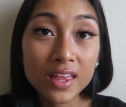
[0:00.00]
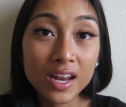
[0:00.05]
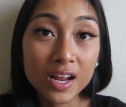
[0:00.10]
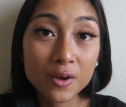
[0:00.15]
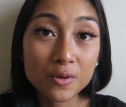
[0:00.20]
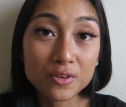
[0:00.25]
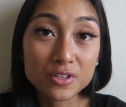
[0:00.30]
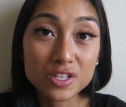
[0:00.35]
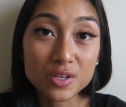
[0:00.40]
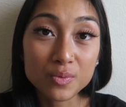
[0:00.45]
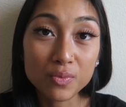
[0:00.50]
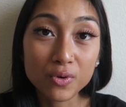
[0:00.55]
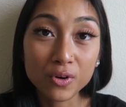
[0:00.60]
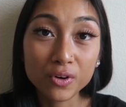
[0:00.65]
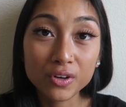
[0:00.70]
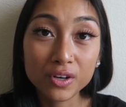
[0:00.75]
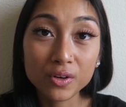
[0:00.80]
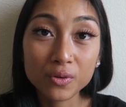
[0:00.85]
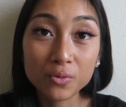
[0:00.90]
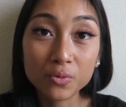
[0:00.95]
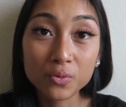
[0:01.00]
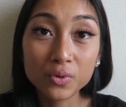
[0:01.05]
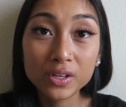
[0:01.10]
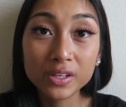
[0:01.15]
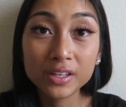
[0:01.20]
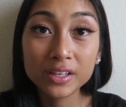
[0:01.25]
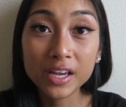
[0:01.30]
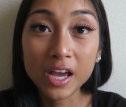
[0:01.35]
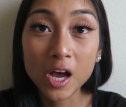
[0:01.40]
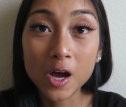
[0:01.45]
that I was supported
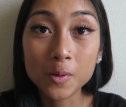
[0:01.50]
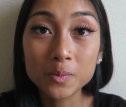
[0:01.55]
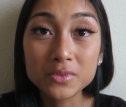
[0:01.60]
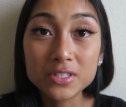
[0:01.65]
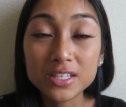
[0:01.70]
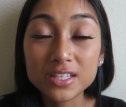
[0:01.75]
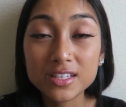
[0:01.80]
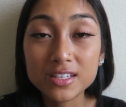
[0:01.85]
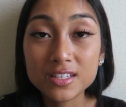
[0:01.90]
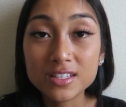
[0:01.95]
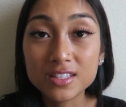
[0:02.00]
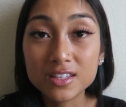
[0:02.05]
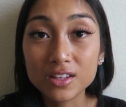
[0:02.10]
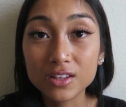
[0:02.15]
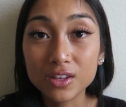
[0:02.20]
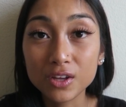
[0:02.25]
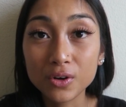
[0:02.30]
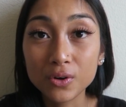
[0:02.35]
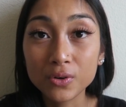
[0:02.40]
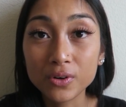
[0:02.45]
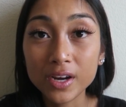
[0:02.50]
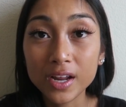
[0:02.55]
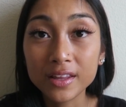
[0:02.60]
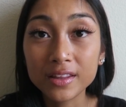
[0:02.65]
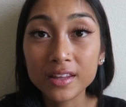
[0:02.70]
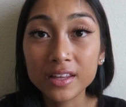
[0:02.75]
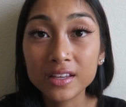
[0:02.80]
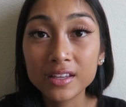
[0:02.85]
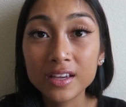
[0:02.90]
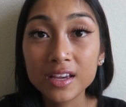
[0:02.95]
really helped ease the load
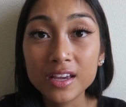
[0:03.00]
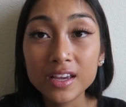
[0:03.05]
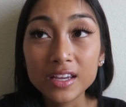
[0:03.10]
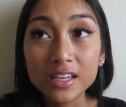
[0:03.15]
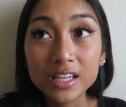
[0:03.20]
and they